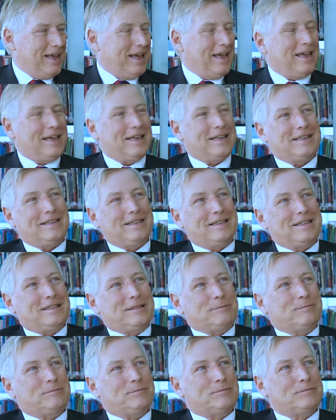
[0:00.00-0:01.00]
And
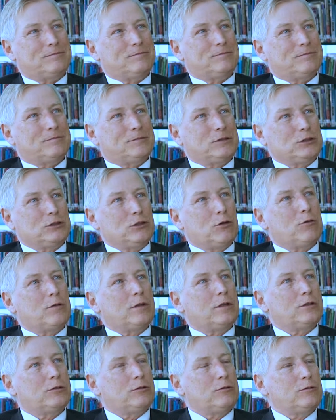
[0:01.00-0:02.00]
so
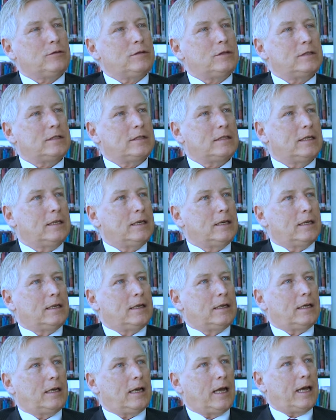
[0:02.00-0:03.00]
the students
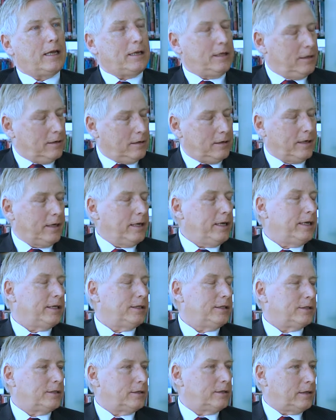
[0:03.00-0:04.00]
at a young
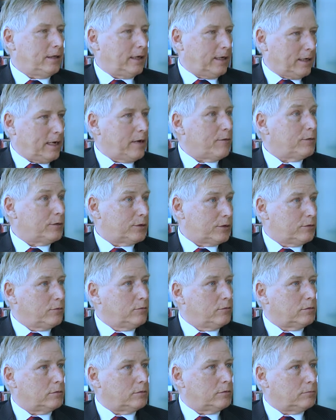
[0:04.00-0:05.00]
age at our
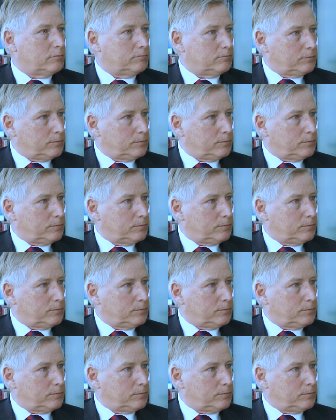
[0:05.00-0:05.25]
school